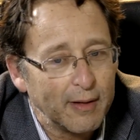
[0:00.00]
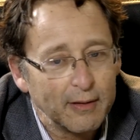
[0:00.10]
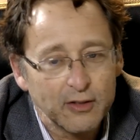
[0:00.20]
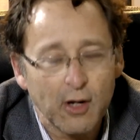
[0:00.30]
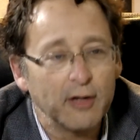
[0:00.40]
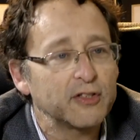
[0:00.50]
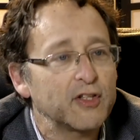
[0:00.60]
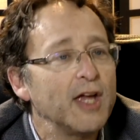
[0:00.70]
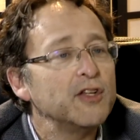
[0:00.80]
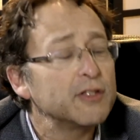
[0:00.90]
it's called
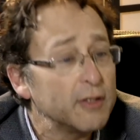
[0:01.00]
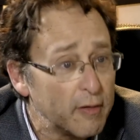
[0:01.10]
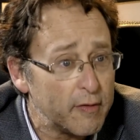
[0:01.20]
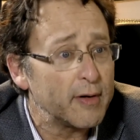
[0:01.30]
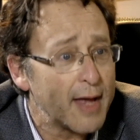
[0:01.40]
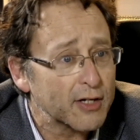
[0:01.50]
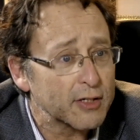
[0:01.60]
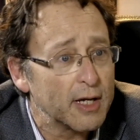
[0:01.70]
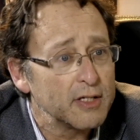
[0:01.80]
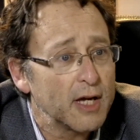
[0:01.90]
stages theory of
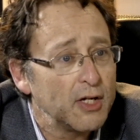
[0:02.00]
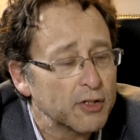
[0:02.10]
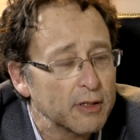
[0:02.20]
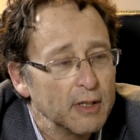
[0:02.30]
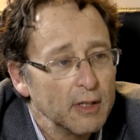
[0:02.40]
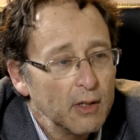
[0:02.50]
internationalization.